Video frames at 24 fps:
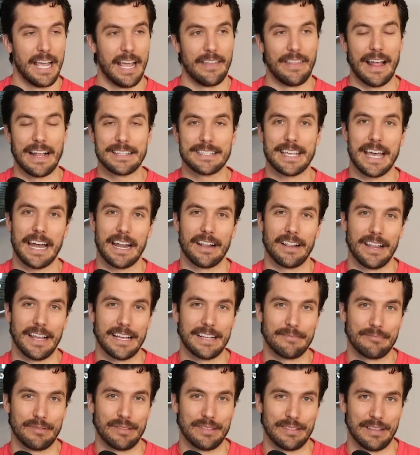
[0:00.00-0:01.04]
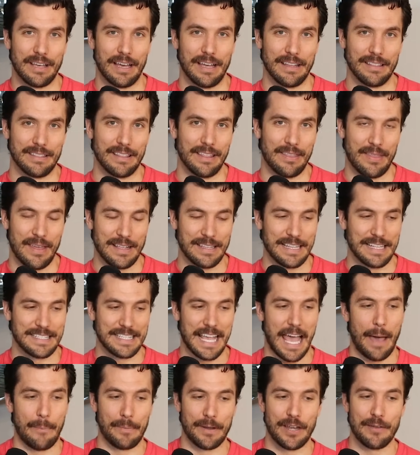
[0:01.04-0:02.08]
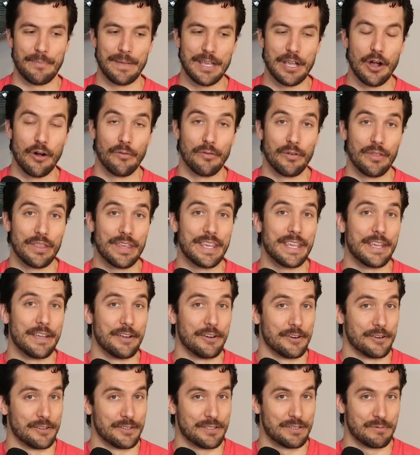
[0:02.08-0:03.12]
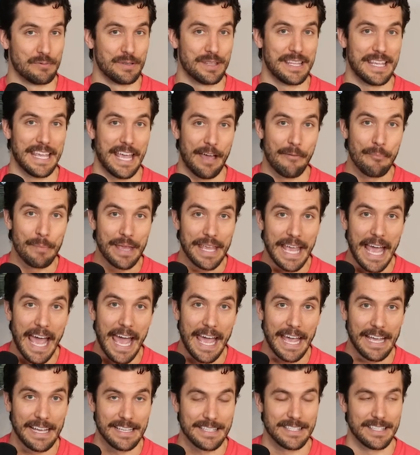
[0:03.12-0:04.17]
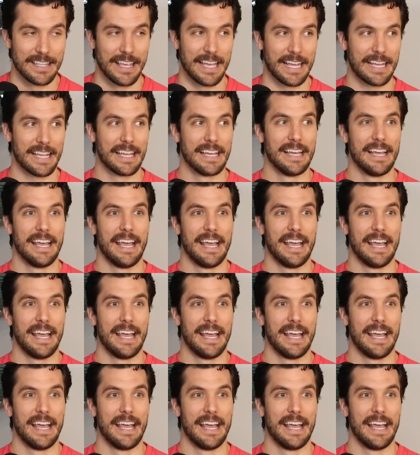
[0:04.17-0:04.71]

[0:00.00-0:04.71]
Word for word: And that's kind of like the thing that's happened to me over the years with the NBA is like,